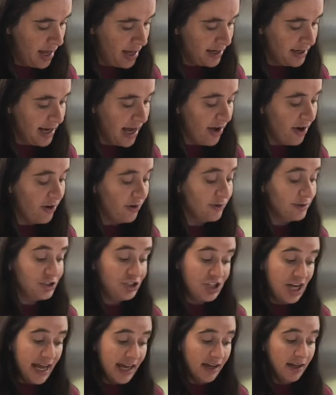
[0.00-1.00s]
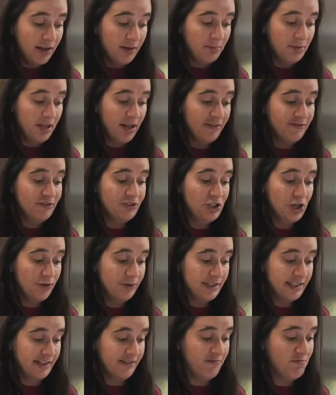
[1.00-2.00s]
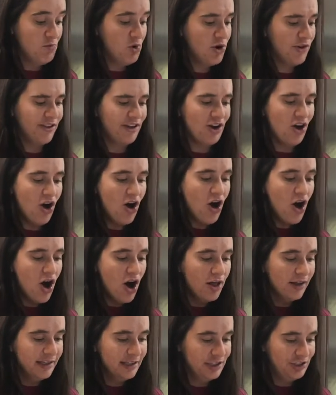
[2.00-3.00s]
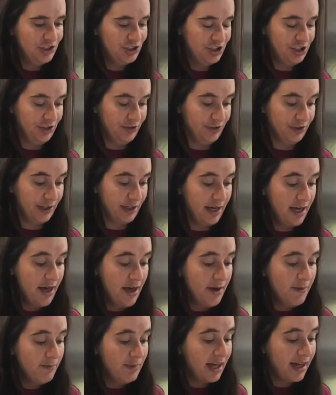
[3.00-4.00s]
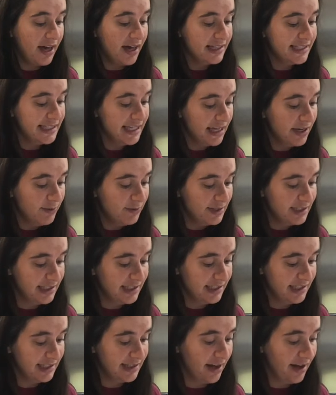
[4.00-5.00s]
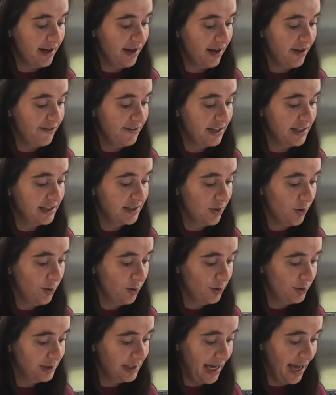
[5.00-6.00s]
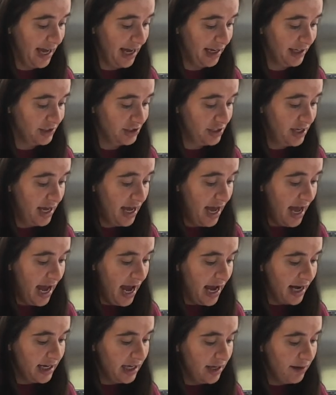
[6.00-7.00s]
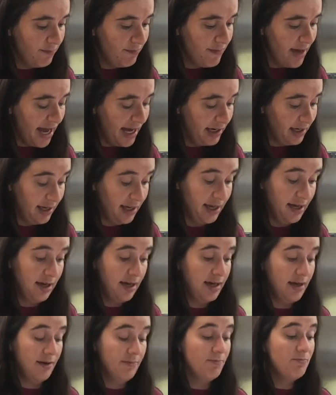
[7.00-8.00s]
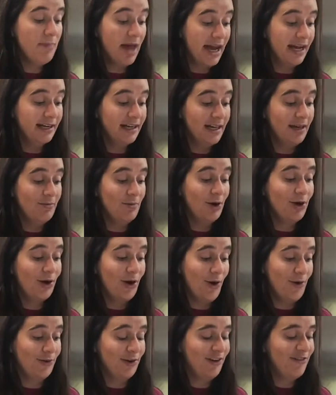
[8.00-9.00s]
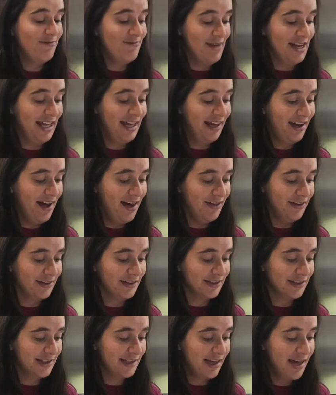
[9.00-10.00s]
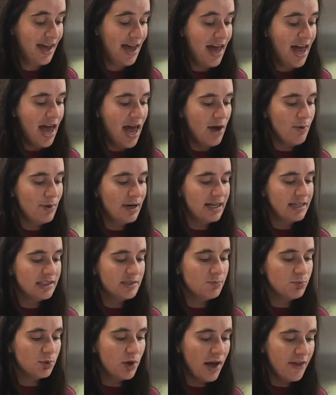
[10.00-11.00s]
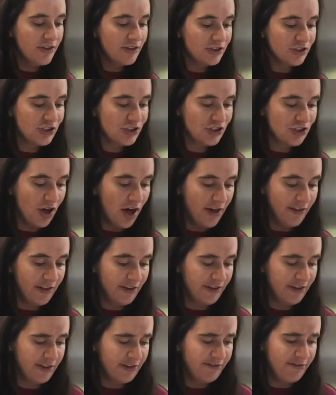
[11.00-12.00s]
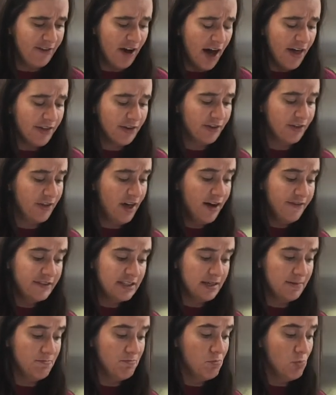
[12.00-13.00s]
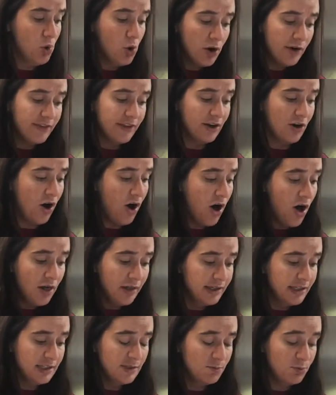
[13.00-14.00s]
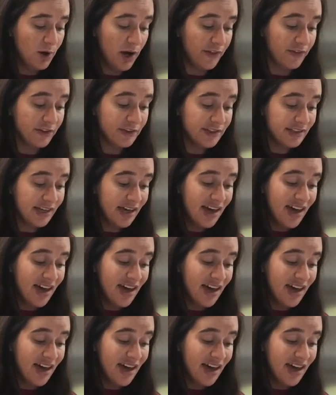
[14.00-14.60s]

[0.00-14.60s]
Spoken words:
Now Jacob loved Joseph more than all his children because he was the son of his old age, and he made him a coat of many colors. And when his brothers saw that their father loved him more than all his brothers,